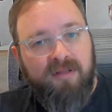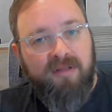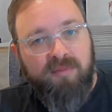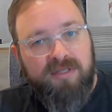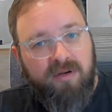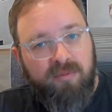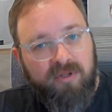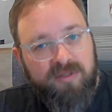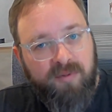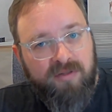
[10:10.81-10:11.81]
it would be a terrible sure.
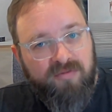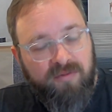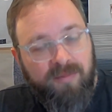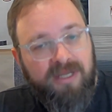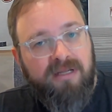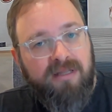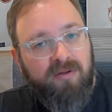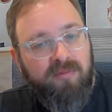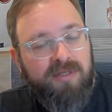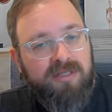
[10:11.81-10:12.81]
experience for me. I think it would
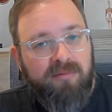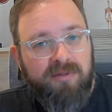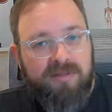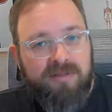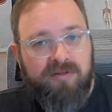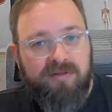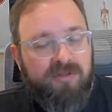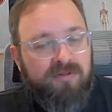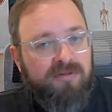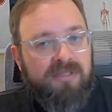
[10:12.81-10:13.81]
be a terrible experience for
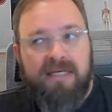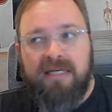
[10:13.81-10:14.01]
students.